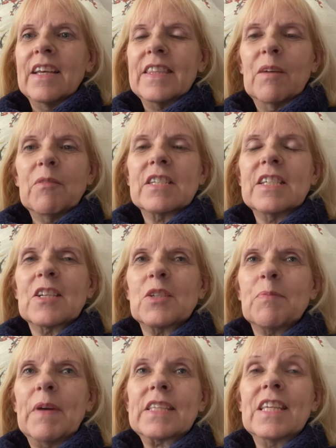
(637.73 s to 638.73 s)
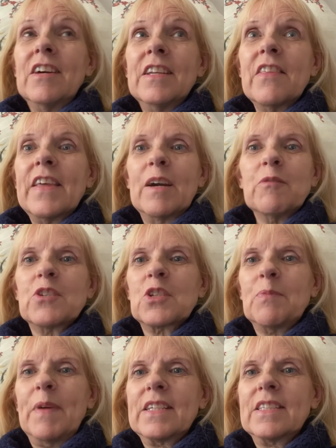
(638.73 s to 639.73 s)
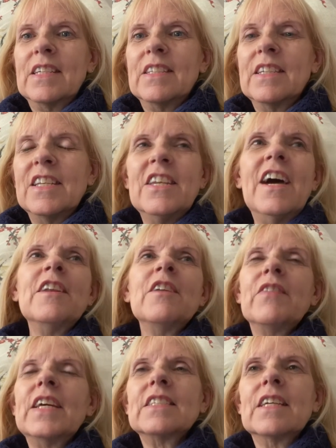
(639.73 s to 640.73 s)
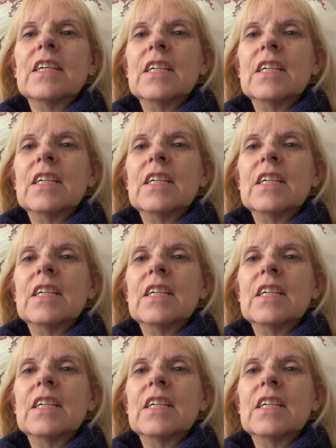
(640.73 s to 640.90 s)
That wasn't expected. None of that was expected. None of it.